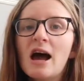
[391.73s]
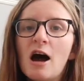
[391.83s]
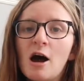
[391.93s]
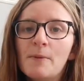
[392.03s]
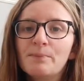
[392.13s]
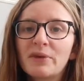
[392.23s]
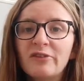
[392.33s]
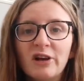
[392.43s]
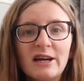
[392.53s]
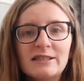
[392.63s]
If
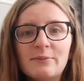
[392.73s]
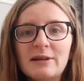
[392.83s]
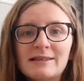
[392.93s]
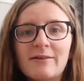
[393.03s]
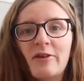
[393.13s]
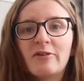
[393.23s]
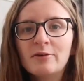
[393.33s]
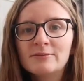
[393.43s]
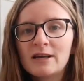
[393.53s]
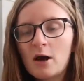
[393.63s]
you liked it, please give it a
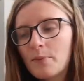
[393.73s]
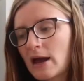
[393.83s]
thumbs up,